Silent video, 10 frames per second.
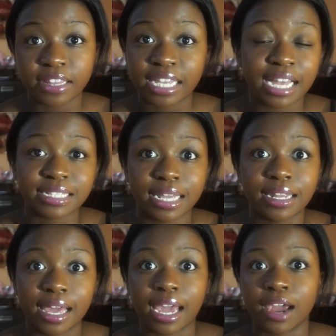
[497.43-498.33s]
I think I said
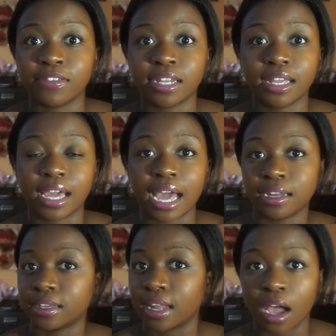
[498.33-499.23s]
it like every day, like I
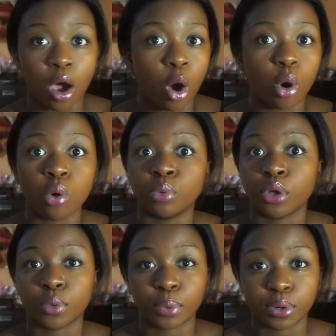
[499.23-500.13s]
look like a whole
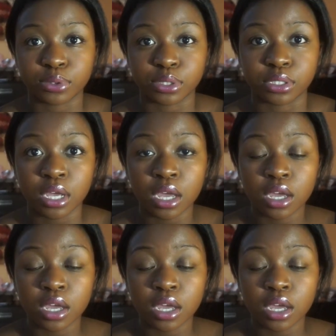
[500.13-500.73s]
nother person.